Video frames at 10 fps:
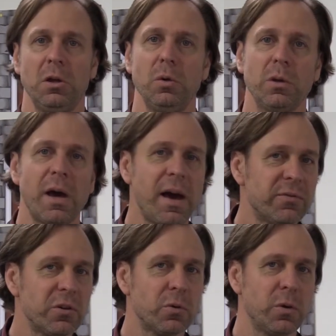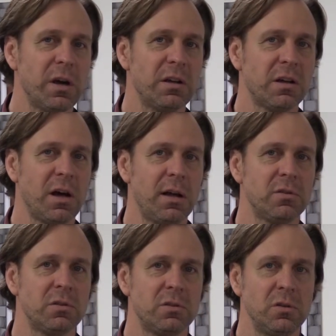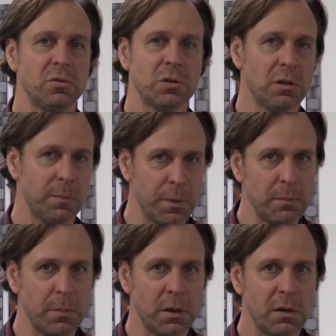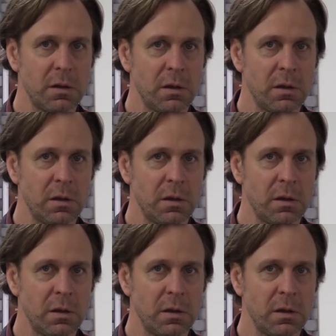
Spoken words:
You would have to create a constitutional amendment